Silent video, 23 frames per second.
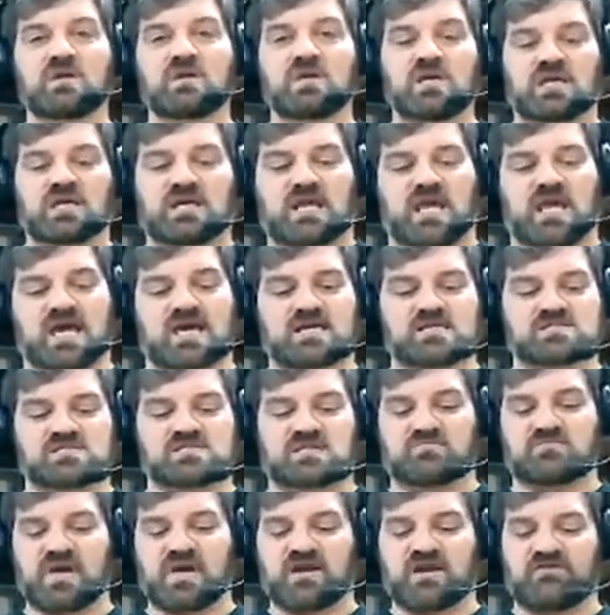It has the
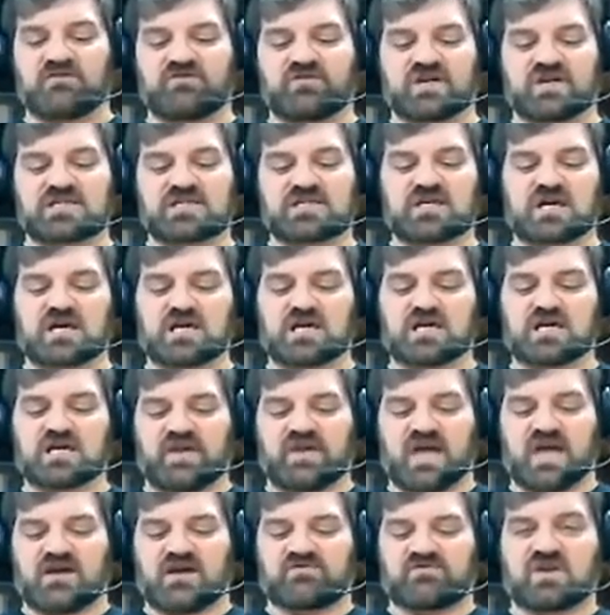benefit of
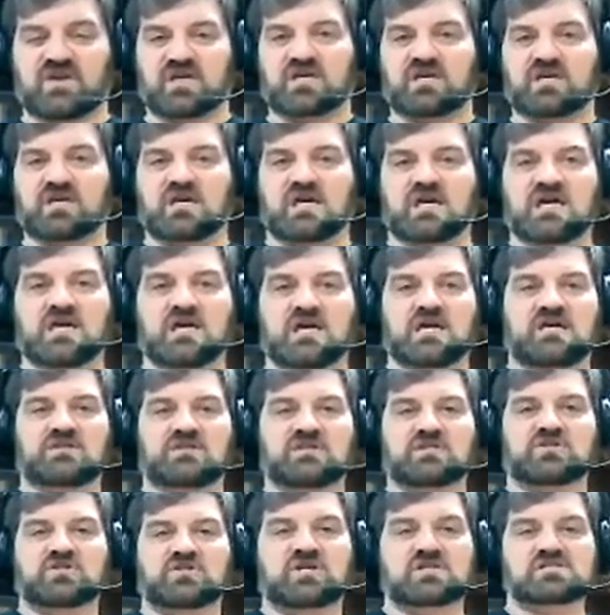having the
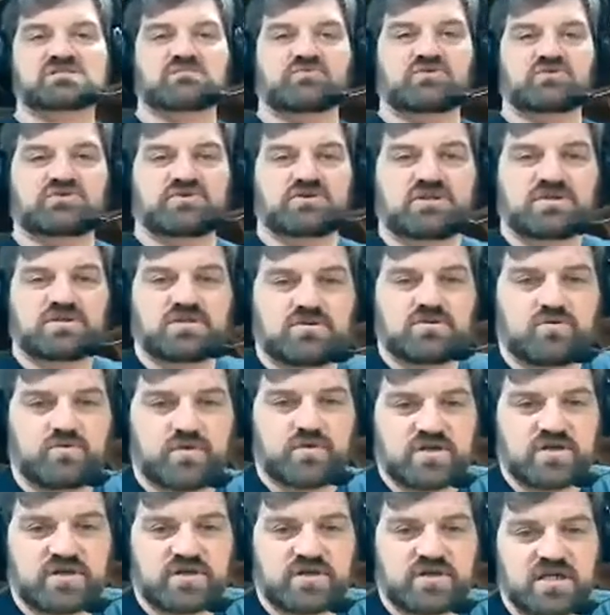adjustable
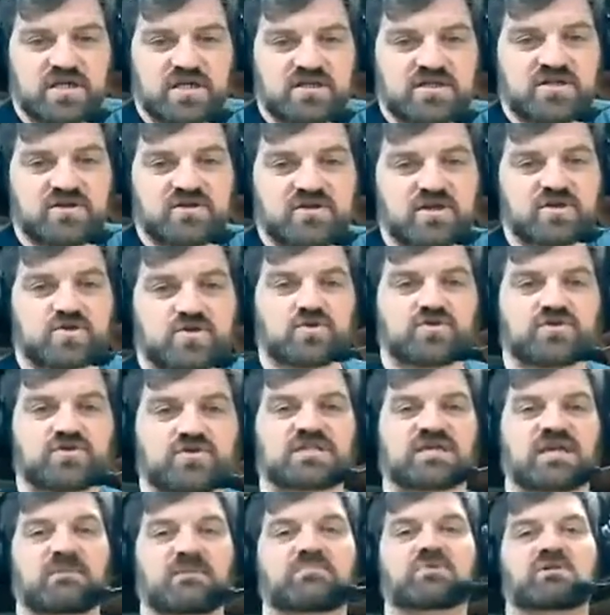wheel here to control the
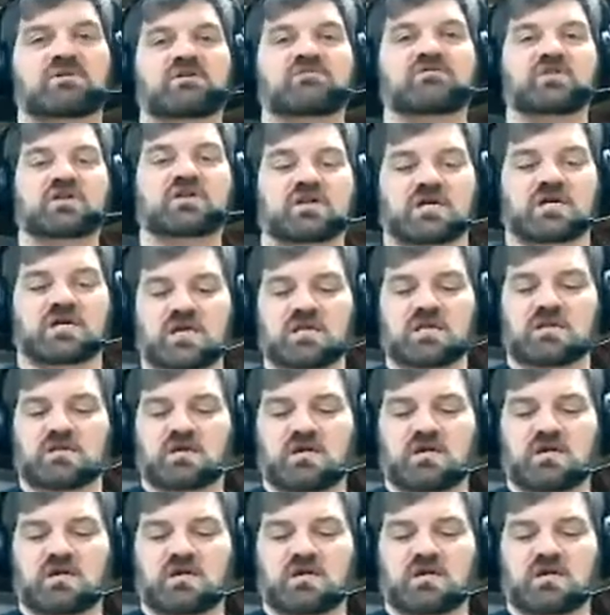depth of your cut,